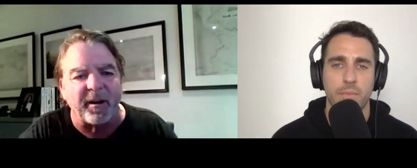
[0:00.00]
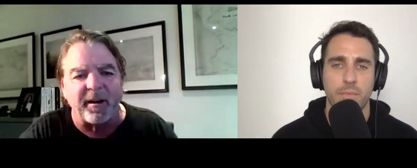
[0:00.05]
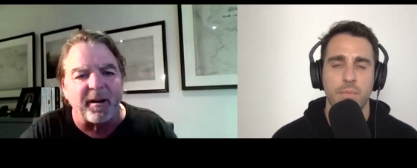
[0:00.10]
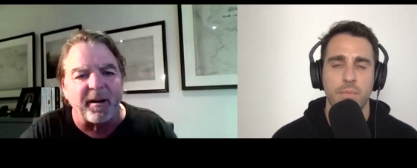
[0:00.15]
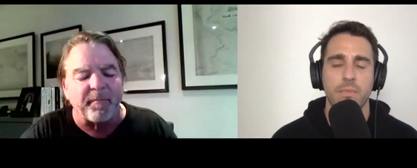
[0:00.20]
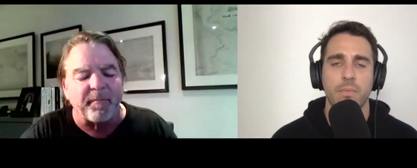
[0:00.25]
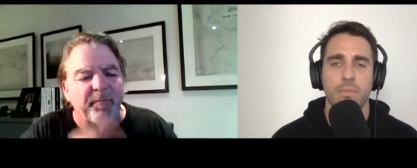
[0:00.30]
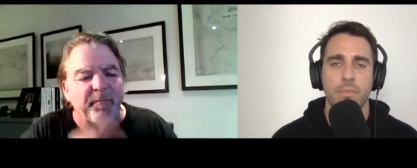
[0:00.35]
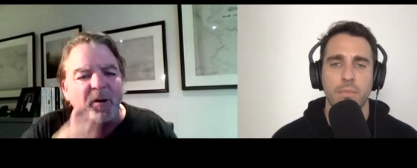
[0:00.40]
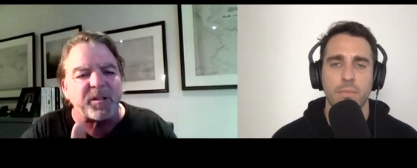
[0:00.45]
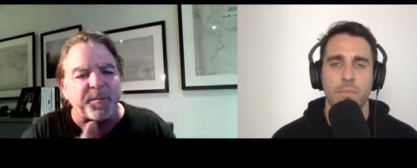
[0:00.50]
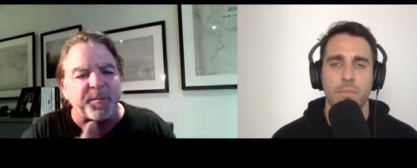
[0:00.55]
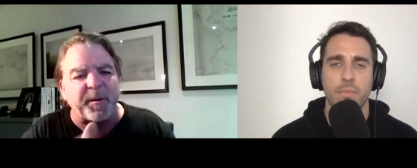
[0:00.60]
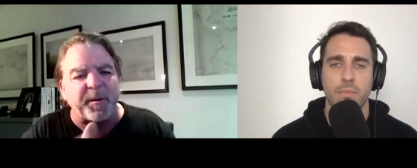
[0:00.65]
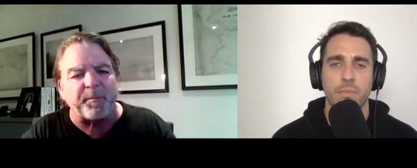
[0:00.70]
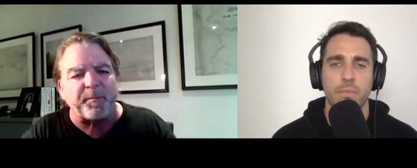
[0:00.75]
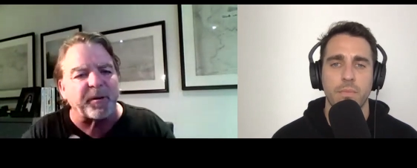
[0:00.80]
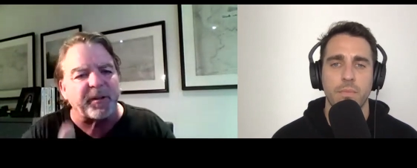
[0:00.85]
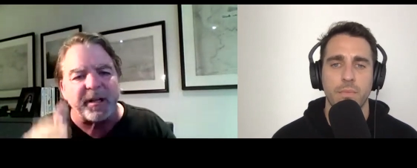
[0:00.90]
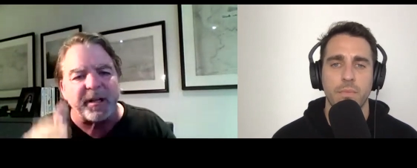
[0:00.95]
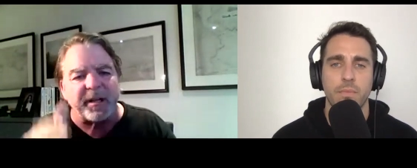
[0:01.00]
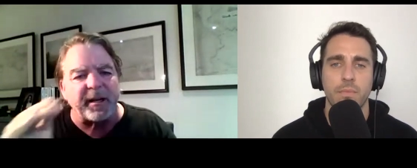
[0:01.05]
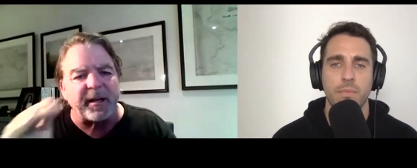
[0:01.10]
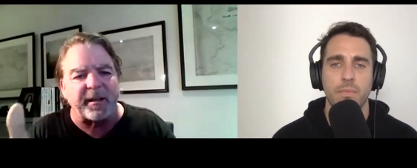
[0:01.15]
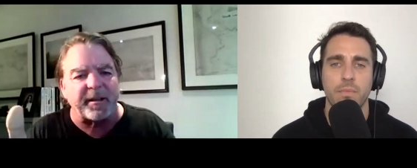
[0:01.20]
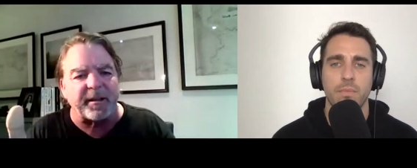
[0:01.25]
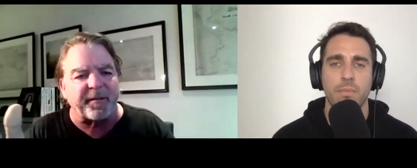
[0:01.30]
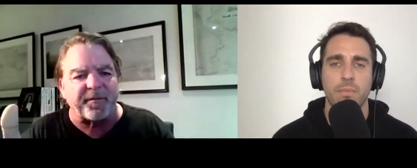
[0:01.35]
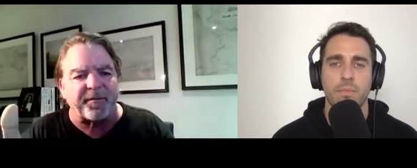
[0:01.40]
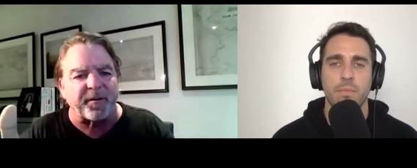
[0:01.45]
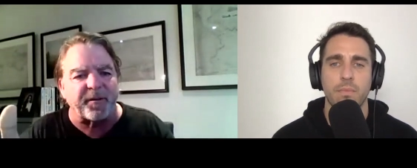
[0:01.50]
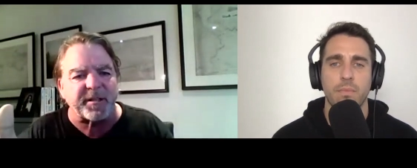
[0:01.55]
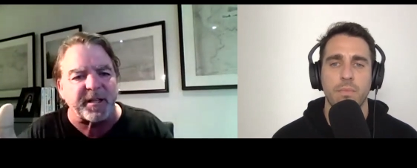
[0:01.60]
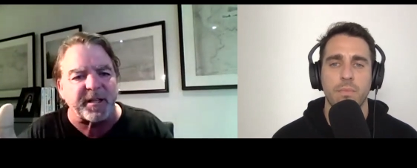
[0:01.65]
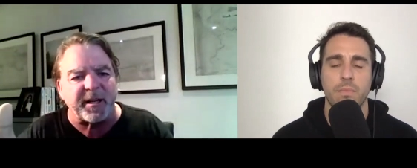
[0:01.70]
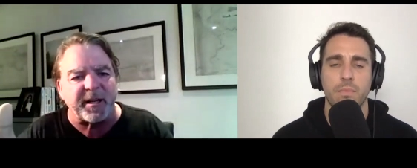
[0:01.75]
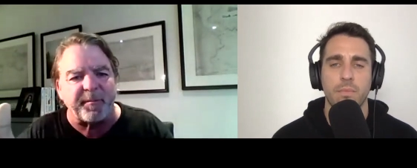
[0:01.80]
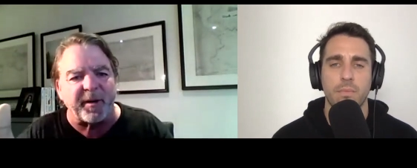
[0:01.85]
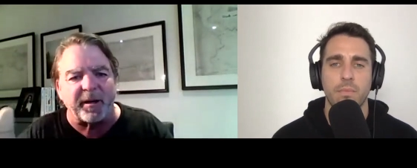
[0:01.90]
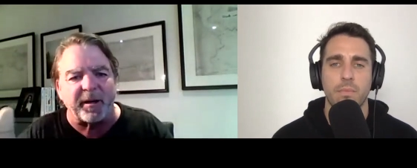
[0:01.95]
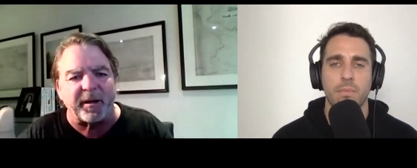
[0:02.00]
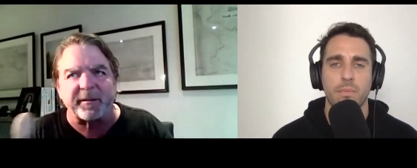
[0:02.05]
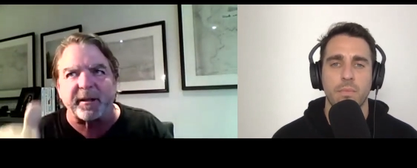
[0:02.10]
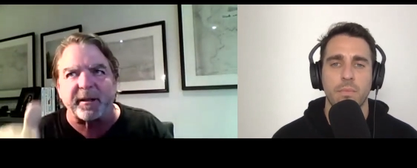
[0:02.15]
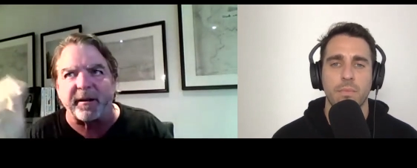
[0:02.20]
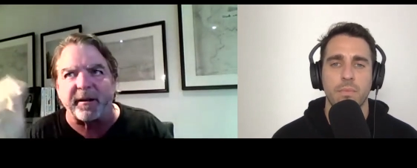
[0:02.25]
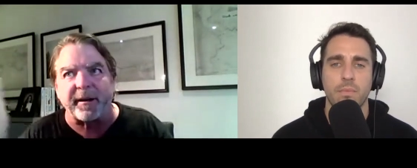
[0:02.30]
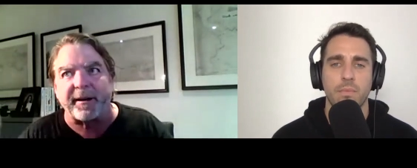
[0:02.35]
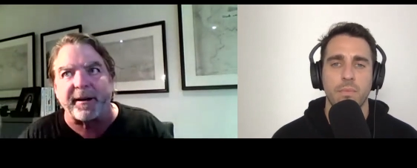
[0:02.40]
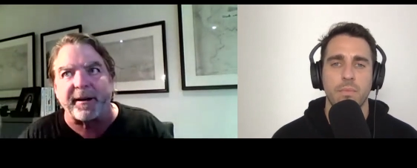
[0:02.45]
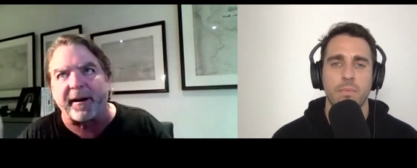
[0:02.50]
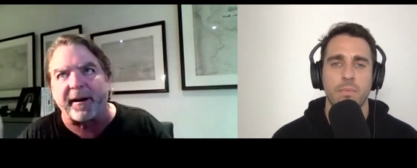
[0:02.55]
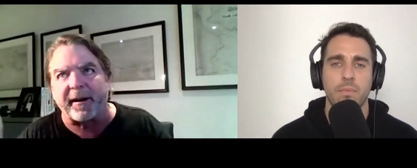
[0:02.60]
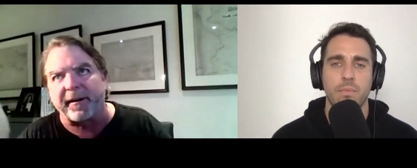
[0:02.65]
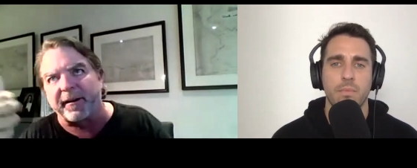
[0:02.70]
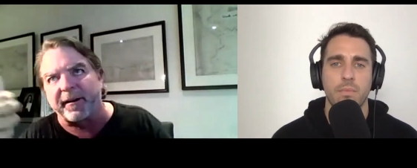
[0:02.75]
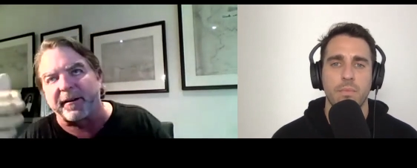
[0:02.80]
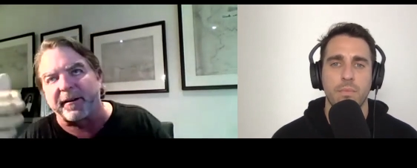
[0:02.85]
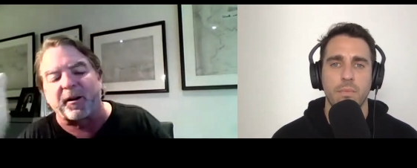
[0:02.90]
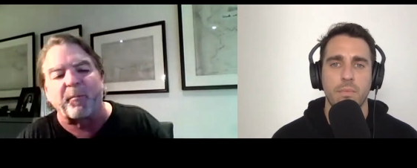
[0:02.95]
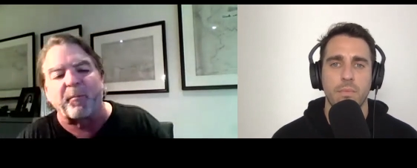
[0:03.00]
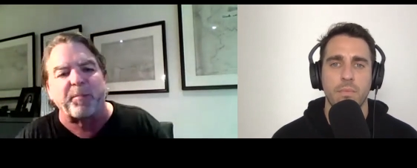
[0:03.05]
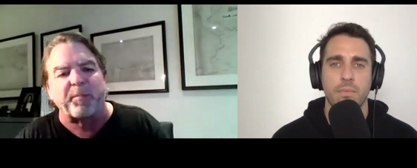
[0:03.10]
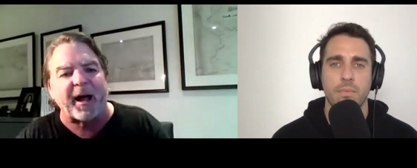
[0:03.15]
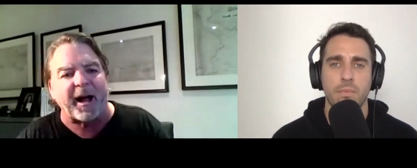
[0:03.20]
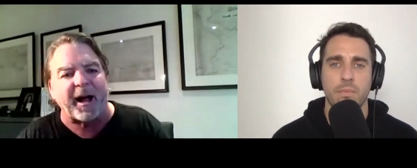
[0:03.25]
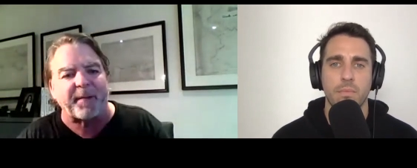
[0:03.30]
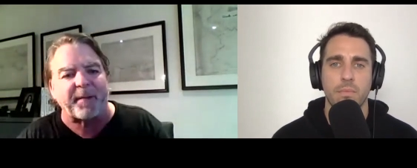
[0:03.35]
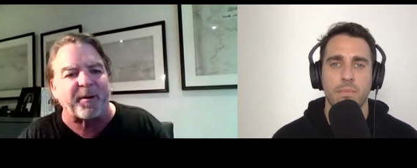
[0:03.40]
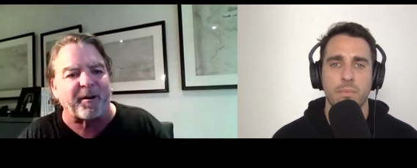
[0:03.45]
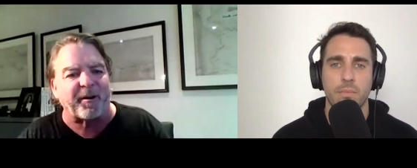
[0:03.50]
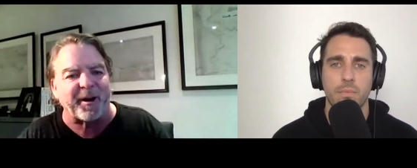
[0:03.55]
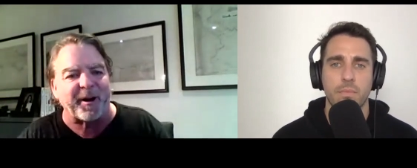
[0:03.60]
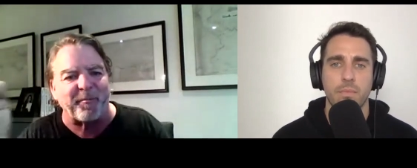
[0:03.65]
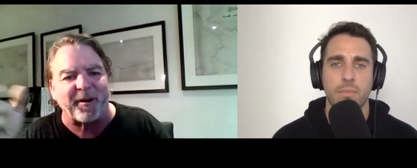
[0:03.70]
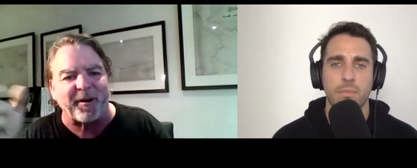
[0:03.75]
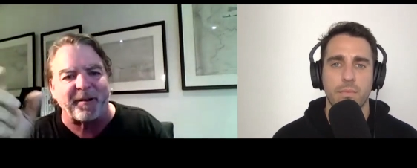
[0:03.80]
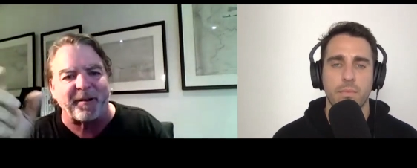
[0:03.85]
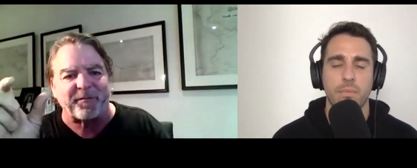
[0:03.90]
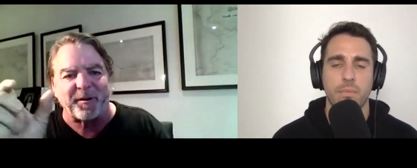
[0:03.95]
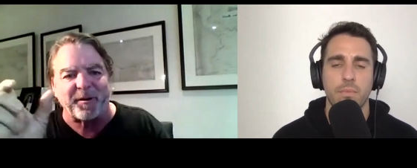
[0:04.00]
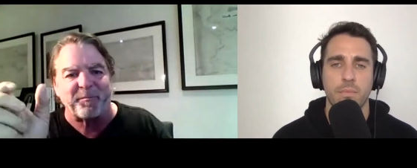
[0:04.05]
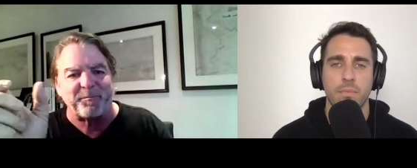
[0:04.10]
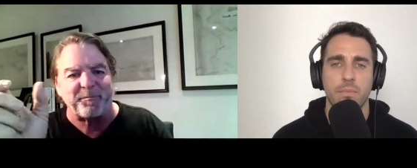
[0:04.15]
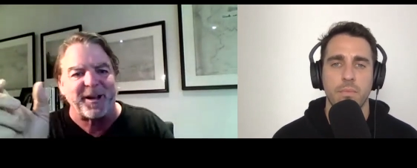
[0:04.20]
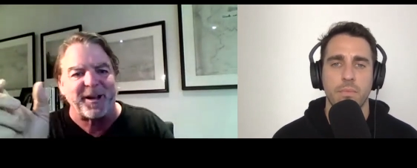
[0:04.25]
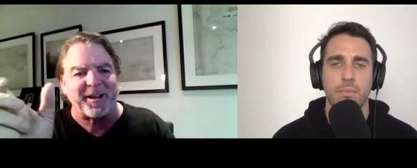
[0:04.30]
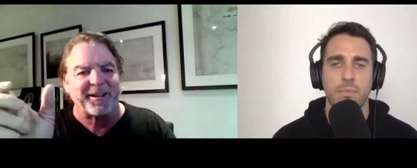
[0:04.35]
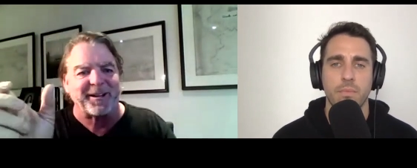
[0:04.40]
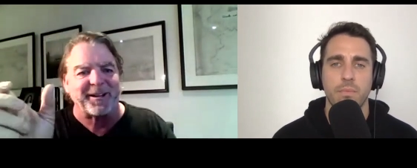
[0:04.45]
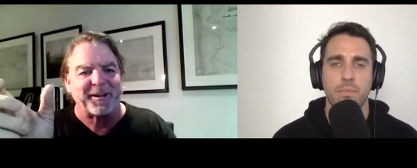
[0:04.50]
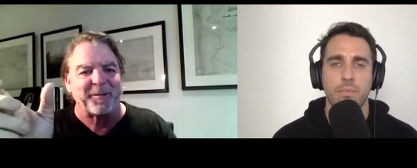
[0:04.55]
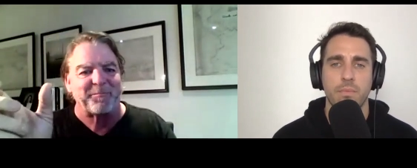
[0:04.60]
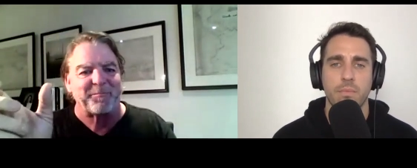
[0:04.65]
Speaker 1: Most people didn't get their first email in Canada till BlackBerry went from being a little